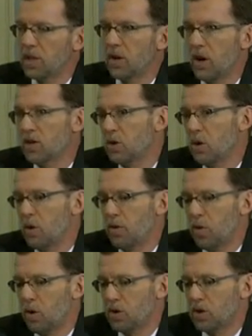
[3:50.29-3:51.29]
It also,
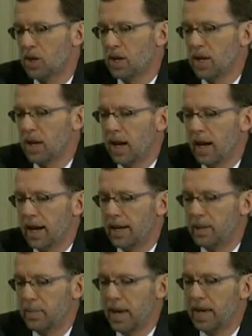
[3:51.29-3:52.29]
of course,
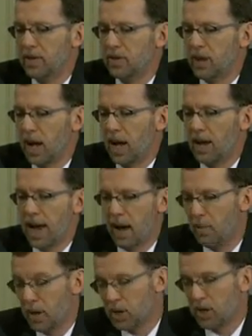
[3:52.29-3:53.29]
depends on how
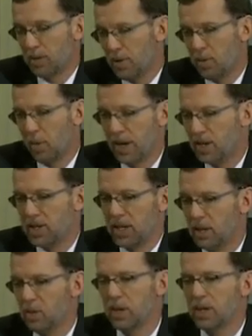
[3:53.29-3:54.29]
much the minimum wage is
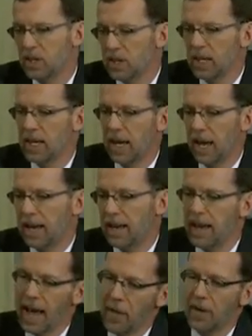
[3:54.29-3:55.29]
increased and
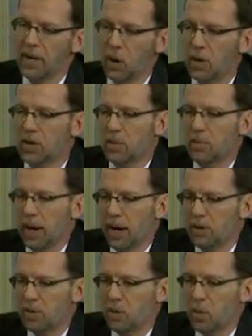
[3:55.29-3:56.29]
how the increase
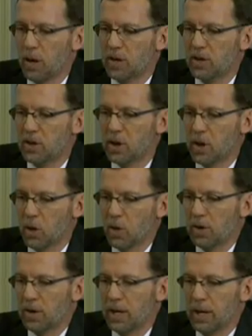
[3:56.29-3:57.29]
compares with what is the
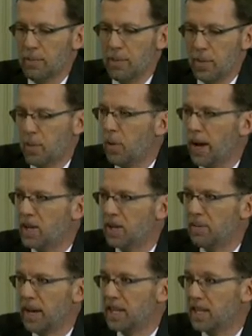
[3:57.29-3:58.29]
current minimum wage
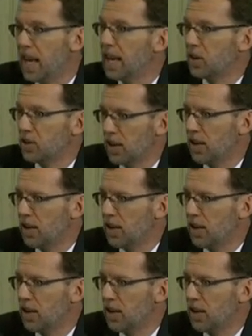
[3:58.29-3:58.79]
in many states.